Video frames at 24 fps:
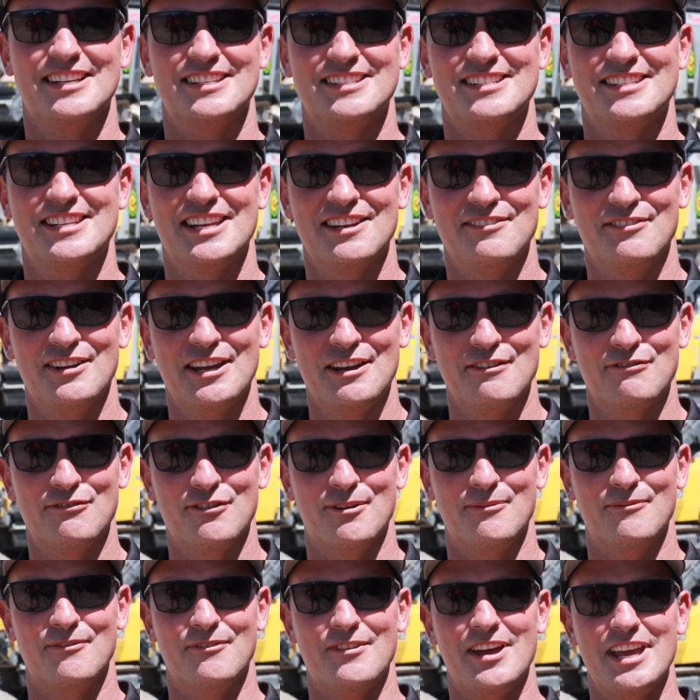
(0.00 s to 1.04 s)
it's Steve here
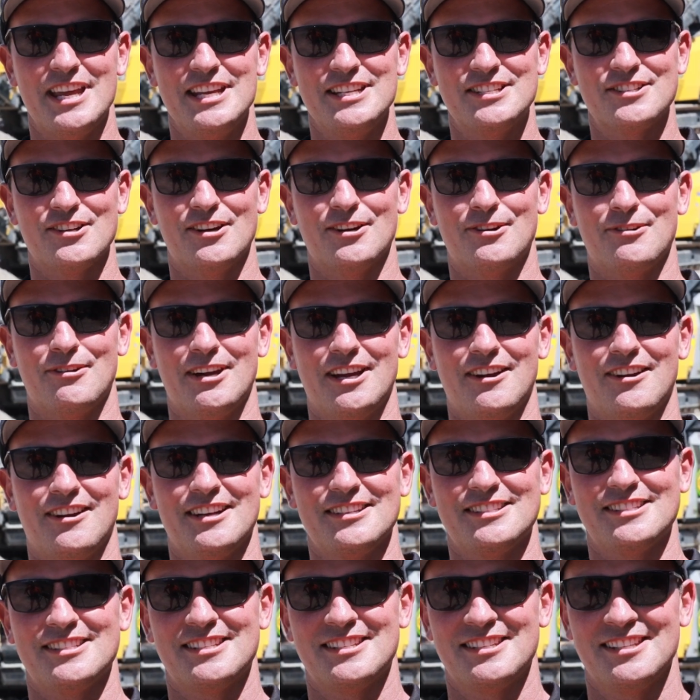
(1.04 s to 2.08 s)
from eCycle
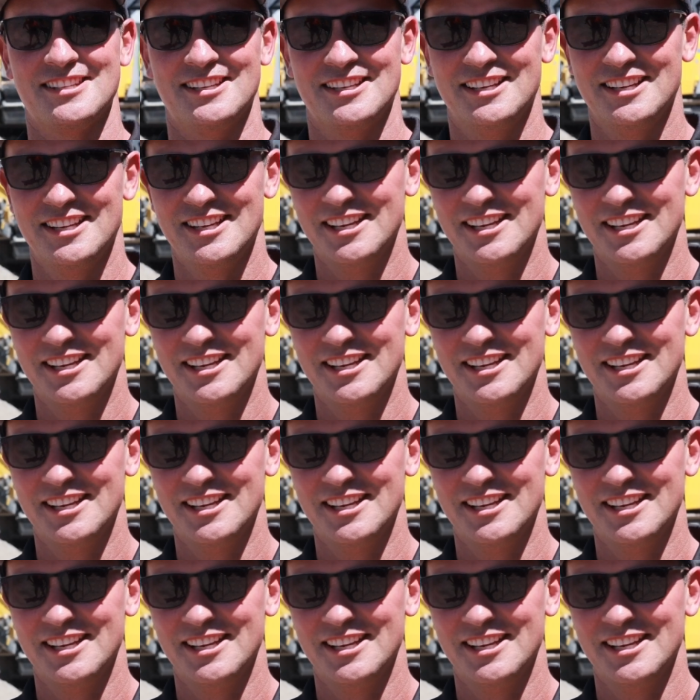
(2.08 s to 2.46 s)
Aggregates.